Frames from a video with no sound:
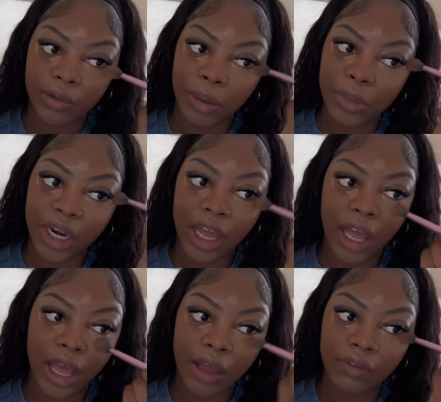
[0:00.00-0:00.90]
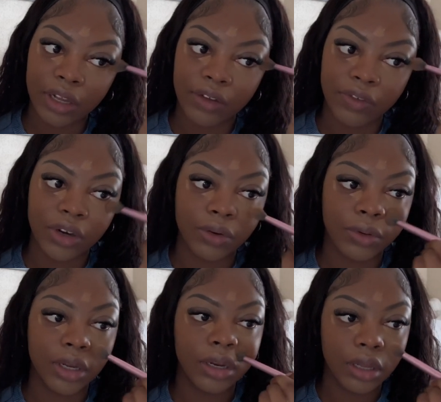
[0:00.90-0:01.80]
I mean, I have like a video
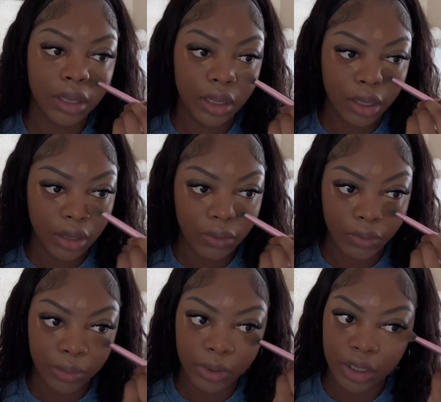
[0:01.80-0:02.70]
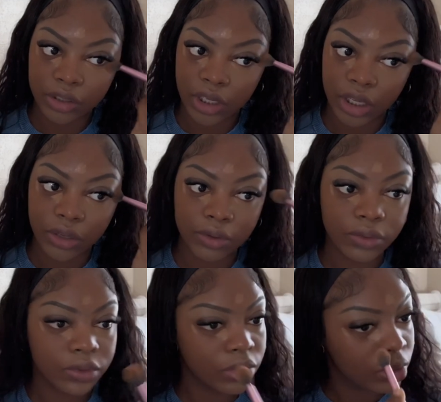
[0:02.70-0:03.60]
with what products I
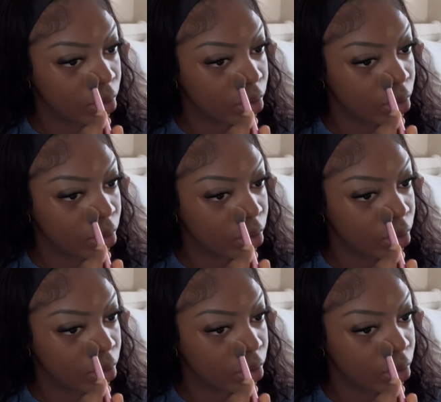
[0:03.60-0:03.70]
use.